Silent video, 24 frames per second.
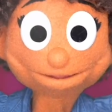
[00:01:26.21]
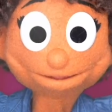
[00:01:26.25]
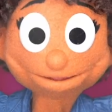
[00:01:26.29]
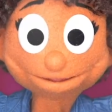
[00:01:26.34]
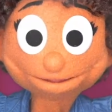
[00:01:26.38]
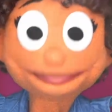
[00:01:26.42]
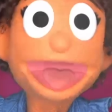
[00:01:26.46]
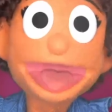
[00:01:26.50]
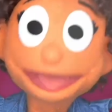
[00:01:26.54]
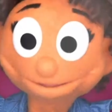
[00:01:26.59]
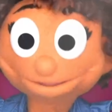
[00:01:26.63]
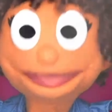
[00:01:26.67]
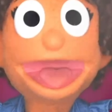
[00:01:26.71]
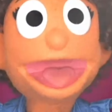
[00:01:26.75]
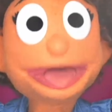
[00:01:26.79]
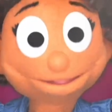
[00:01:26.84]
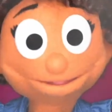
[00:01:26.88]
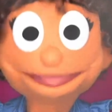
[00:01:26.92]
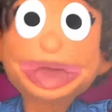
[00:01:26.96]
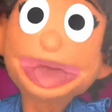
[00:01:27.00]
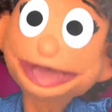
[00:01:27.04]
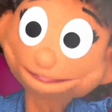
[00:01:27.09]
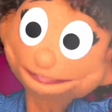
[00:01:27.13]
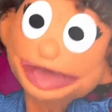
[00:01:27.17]
But he doesn't
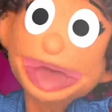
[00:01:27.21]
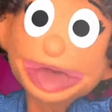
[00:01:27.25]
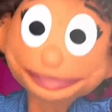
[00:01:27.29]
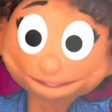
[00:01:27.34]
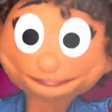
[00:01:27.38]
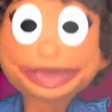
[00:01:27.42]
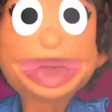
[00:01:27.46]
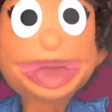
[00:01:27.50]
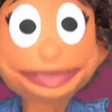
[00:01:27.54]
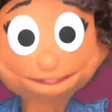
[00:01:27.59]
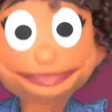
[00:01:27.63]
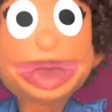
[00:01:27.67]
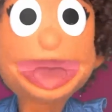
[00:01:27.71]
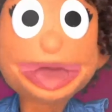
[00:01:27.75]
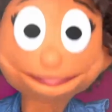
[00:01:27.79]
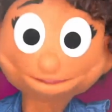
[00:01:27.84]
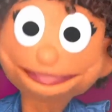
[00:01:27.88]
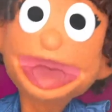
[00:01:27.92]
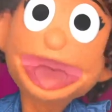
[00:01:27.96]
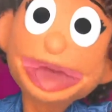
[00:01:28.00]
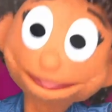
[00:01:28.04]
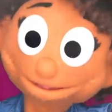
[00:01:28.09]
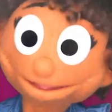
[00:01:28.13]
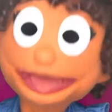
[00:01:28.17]
even listen to me
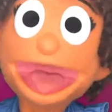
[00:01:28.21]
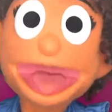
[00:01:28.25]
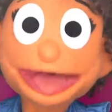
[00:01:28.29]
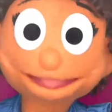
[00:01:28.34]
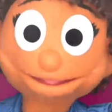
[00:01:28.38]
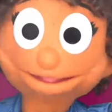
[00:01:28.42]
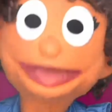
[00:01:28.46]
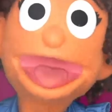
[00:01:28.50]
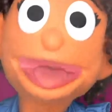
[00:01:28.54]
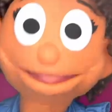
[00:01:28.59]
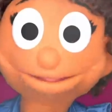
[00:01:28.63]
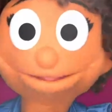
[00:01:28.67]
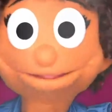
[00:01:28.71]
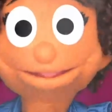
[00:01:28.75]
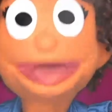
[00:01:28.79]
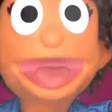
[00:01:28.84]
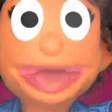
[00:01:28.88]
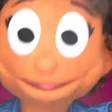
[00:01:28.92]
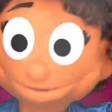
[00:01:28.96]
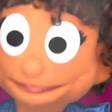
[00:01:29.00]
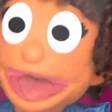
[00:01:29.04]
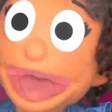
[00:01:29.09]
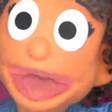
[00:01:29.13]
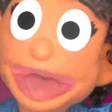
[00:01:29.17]
or want to play games
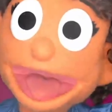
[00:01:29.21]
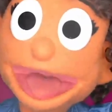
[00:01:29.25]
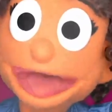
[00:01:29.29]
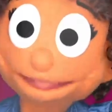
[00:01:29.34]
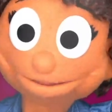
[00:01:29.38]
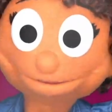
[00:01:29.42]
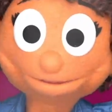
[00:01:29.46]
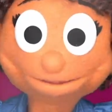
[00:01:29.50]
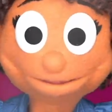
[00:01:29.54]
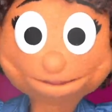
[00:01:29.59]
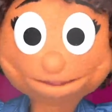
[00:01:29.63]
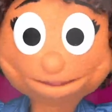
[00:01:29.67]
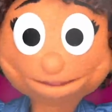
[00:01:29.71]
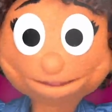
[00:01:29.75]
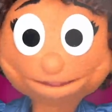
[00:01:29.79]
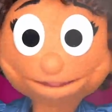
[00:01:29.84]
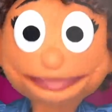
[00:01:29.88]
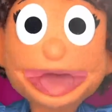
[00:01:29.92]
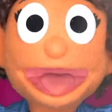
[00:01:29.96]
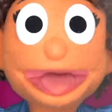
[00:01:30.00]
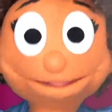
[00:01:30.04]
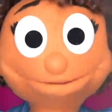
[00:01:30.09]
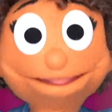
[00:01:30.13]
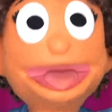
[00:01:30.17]
with me.
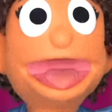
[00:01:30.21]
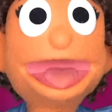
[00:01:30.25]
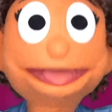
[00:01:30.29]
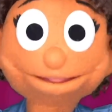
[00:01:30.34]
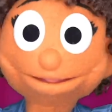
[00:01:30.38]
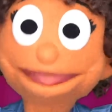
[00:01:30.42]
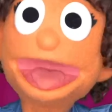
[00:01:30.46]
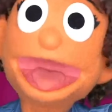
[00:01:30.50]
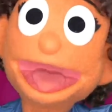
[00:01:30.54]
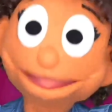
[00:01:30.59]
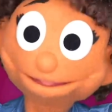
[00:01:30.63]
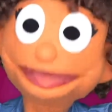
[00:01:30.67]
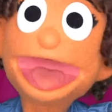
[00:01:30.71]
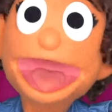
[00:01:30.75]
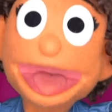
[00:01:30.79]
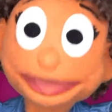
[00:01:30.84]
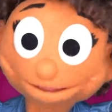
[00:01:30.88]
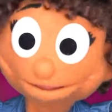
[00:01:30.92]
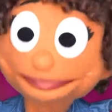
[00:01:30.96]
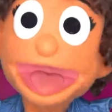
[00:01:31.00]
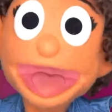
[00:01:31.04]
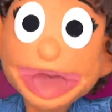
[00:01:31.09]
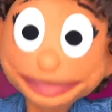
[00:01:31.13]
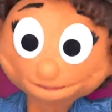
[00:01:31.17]
He listens to
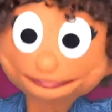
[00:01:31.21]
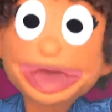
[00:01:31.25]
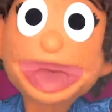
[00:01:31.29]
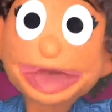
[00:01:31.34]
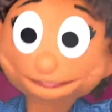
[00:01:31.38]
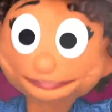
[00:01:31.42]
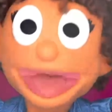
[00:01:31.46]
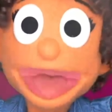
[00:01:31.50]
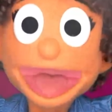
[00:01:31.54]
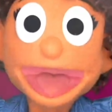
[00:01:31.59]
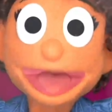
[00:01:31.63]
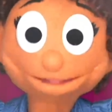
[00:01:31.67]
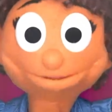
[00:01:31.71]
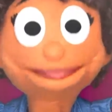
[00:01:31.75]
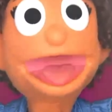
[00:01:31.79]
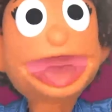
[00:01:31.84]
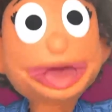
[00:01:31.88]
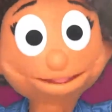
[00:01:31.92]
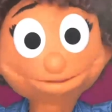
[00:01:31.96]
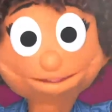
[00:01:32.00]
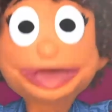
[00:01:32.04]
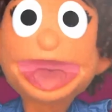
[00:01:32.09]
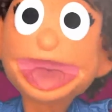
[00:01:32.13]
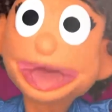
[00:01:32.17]
my mom and
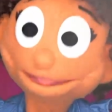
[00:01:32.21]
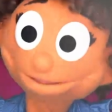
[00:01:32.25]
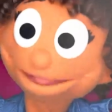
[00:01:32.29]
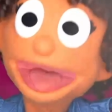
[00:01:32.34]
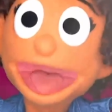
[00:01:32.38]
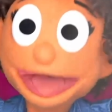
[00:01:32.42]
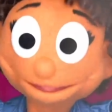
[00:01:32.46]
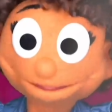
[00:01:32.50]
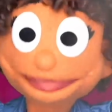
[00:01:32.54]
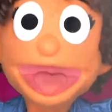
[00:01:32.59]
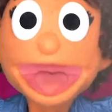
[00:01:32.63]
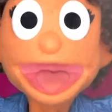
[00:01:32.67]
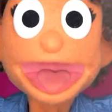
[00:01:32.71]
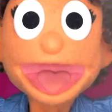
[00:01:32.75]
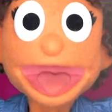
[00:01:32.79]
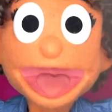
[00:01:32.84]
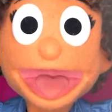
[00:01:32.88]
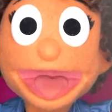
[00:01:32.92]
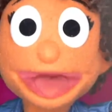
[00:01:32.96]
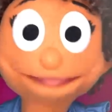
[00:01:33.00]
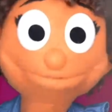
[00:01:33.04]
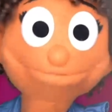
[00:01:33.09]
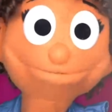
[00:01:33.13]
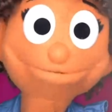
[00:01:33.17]
dad and plays with them.
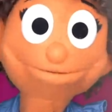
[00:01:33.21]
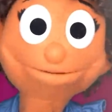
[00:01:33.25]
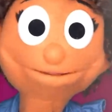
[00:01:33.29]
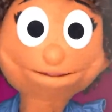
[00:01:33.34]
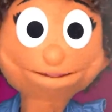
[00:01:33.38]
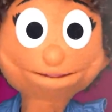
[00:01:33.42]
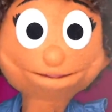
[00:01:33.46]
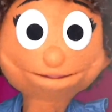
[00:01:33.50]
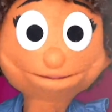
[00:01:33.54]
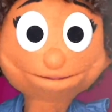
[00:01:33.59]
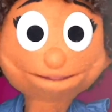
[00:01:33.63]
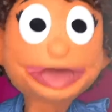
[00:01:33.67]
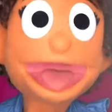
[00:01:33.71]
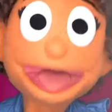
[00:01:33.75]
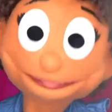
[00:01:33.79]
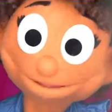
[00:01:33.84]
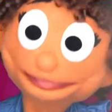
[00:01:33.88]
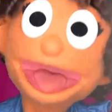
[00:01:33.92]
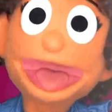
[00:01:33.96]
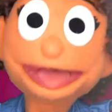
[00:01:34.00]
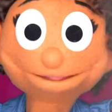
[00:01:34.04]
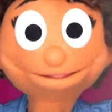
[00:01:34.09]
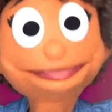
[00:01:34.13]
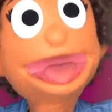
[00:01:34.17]
I
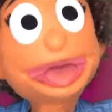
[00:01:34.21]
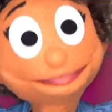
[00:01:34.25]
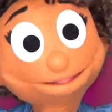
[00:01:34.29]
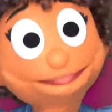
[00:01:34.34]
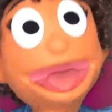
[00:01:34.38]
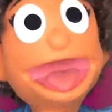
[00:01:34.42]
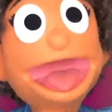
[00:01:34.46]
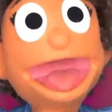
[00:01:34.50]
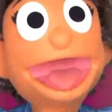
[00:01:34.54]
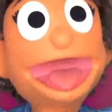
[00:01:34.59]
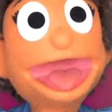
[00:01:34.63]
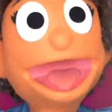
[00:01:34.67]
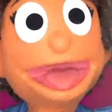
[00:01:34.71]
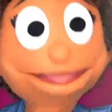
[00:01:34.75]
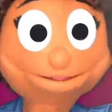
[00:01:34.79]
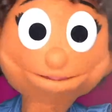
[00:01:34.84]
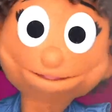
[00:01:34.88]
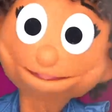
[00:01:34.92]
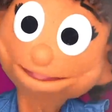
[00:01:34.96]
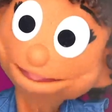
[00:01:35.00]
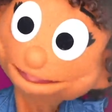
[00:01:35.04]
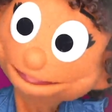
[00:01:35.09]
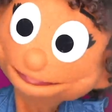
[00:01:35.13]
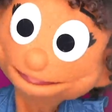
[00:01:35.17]
don't get
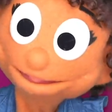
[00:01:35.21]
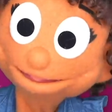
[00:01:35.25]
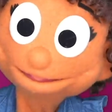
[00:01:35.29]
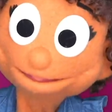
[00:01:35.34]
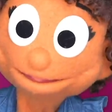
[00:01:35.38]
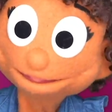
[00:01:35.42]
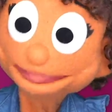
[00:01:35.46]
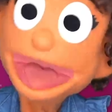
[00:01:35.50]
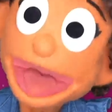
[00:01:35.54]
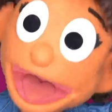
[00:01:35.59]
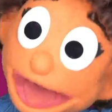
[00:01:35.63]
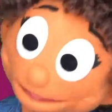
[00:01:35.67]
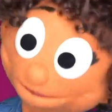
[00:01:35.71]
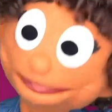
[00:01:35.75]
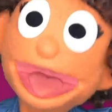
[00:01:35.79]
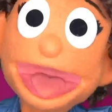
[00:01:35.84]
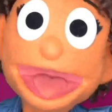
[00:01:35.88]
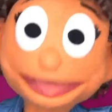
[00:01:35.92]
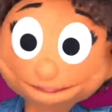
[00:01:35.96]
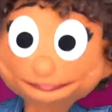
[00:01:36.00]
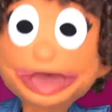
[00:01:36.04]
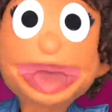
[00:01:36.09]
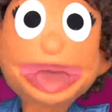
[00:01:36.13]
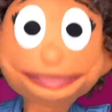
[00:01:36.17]
it
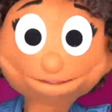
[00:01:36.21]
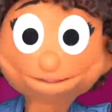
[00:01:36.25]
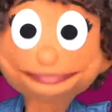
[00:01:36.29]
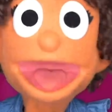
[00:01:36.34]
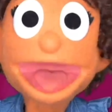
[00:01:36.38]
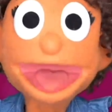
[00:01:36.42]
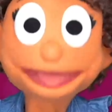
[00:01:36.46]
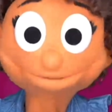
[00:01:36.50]
love Mr.